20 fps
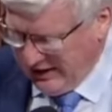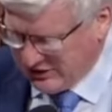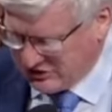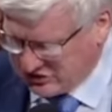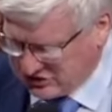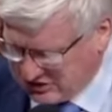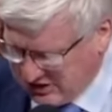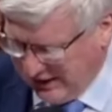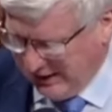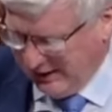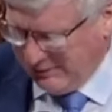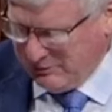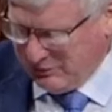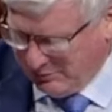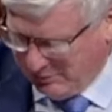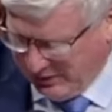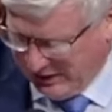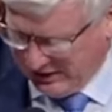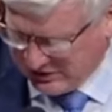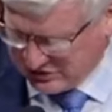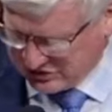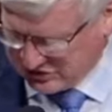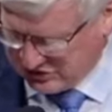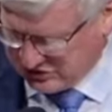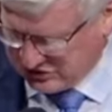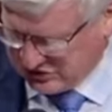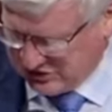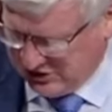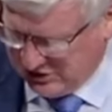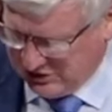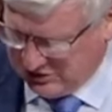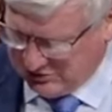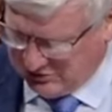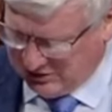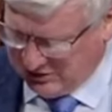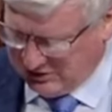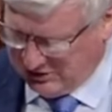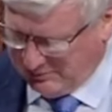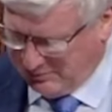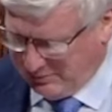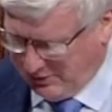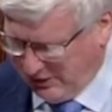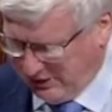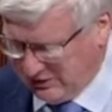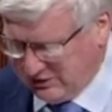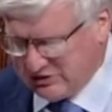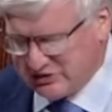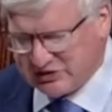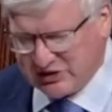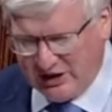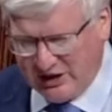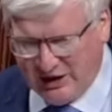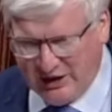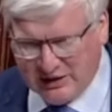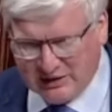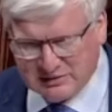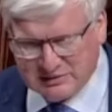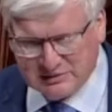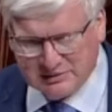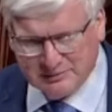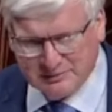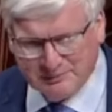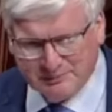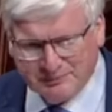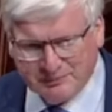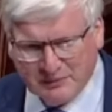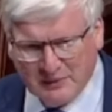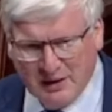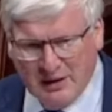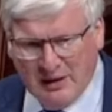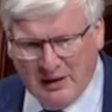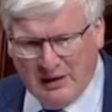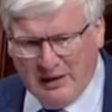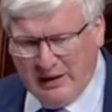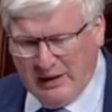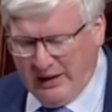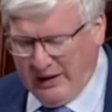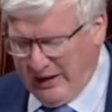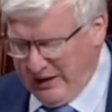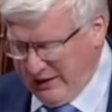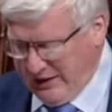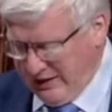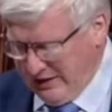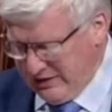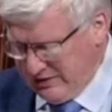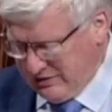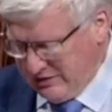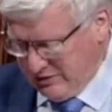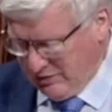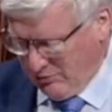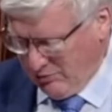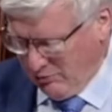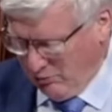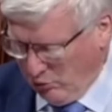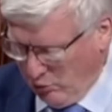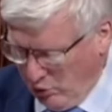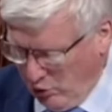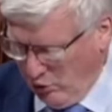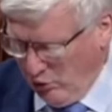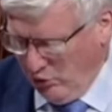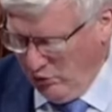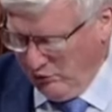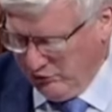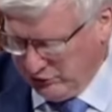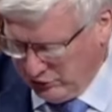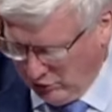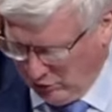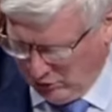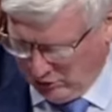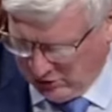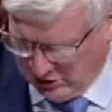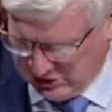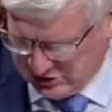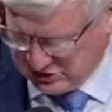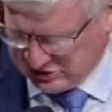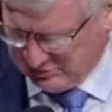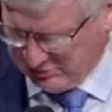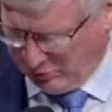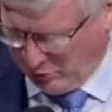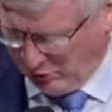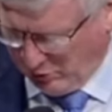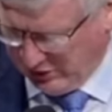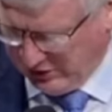It's time to pass the Senior Independence Act and move towards the